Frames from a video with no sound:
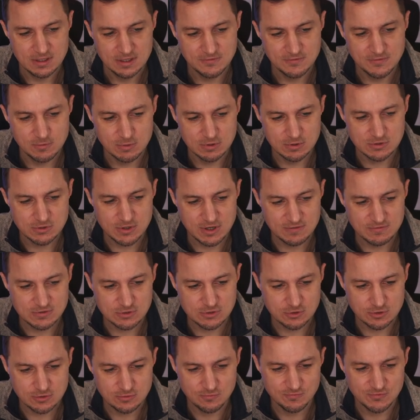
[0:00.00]
if you want to have a
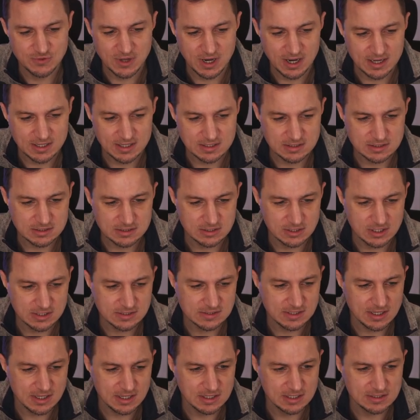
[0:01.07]
certain diet. So
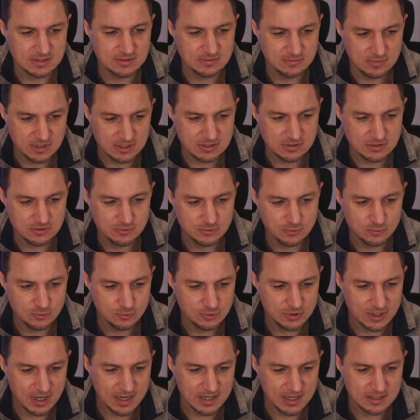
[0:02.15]
let's say let's let's do
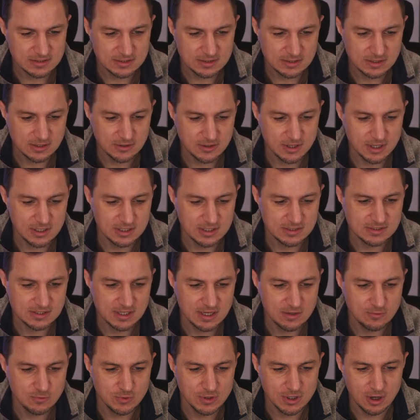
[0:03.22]
diet. Okay, let's
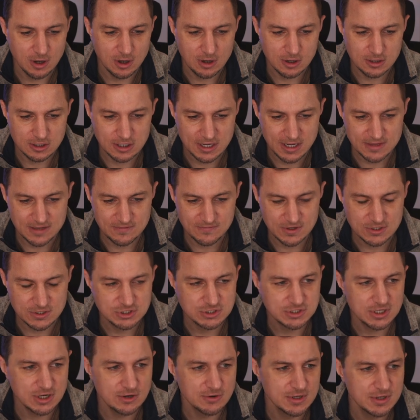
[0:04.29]
say we are a
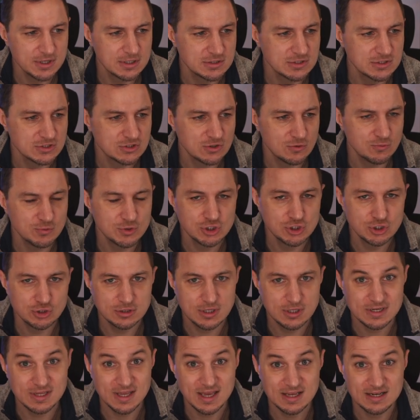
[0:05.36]
vegetarian, so we should
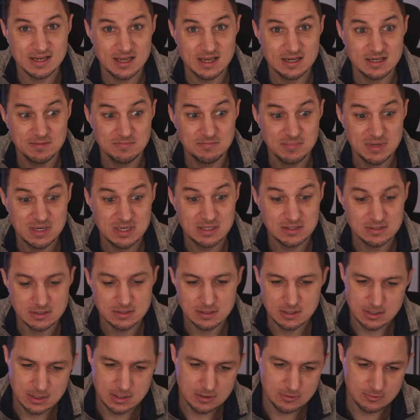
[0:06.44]
not get any meat
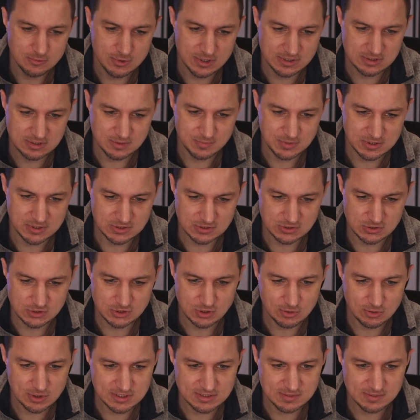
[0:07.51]
recipes.
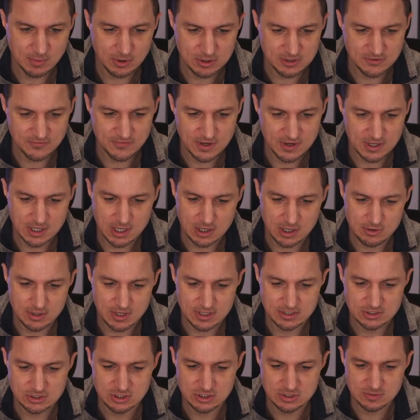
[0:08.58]
So let's modify our
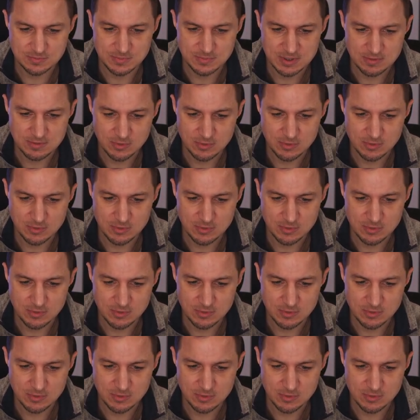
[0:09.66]
HTTP